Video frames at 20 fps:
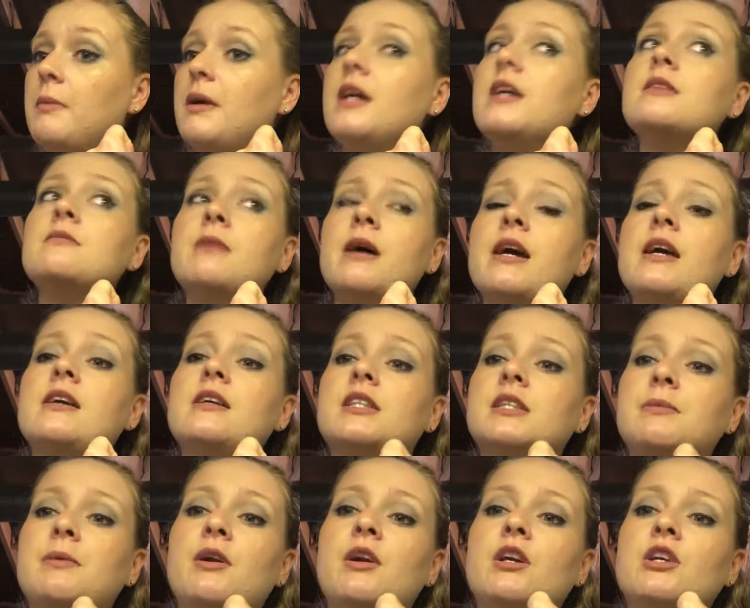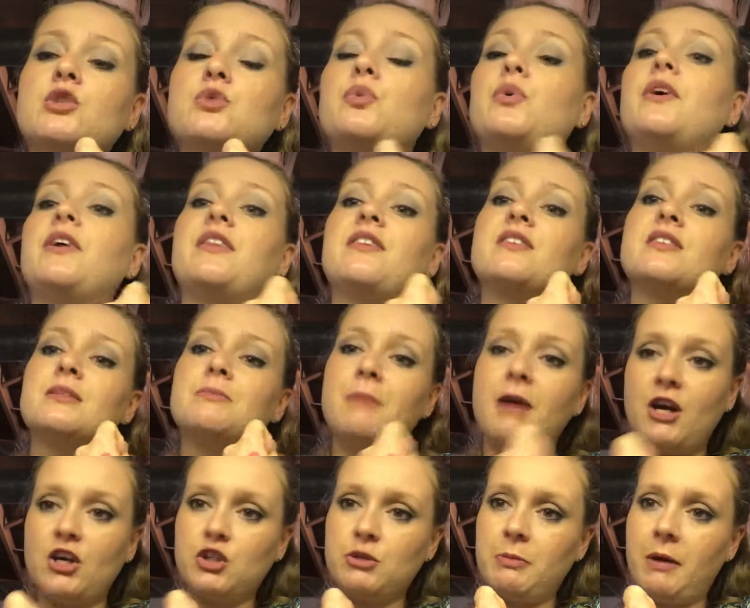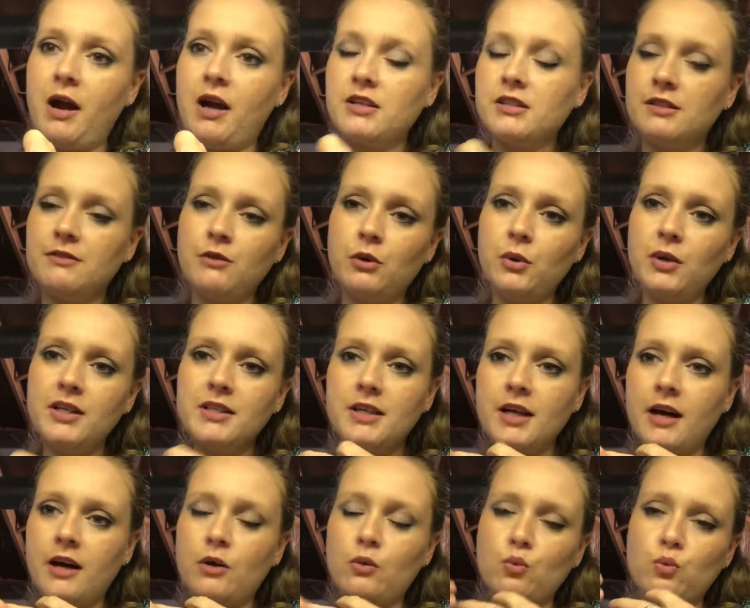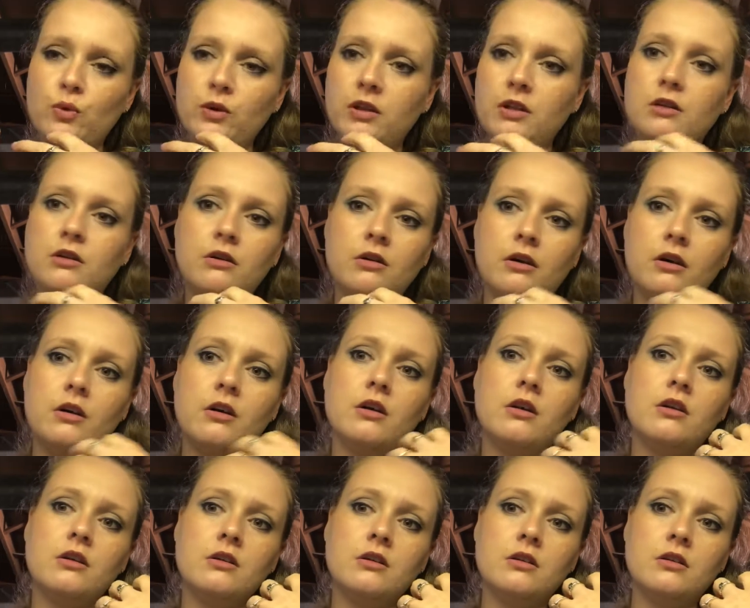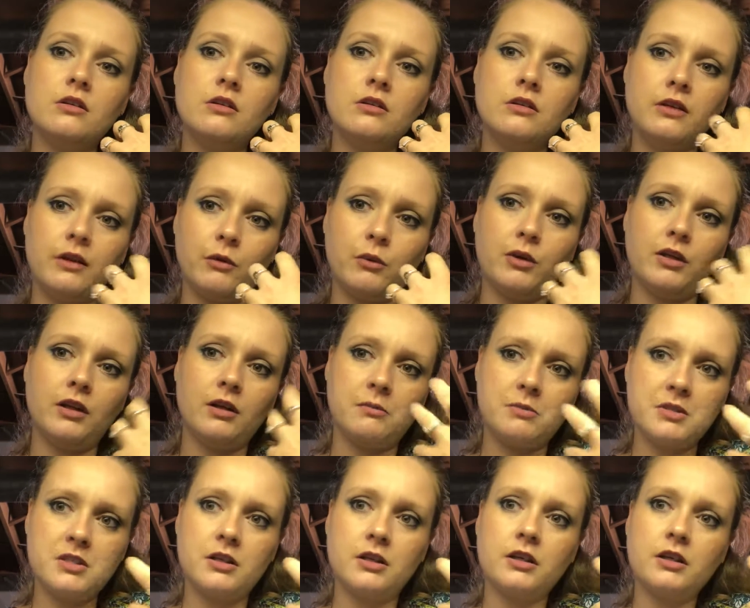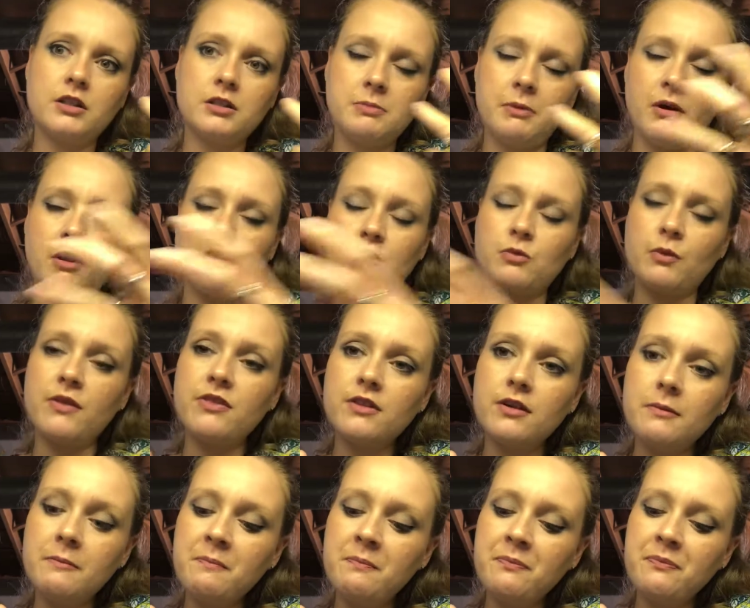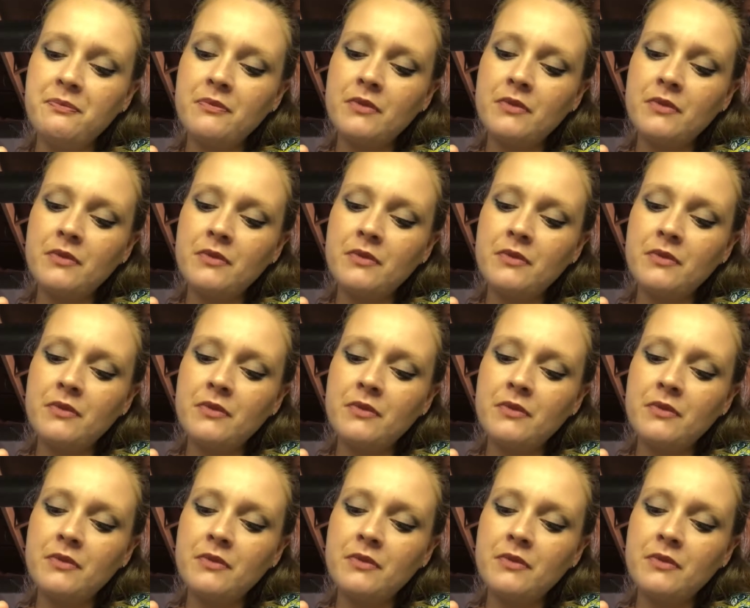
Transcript: In my experience with Smashbox, I've always had a really good liquid lipstick experience with them.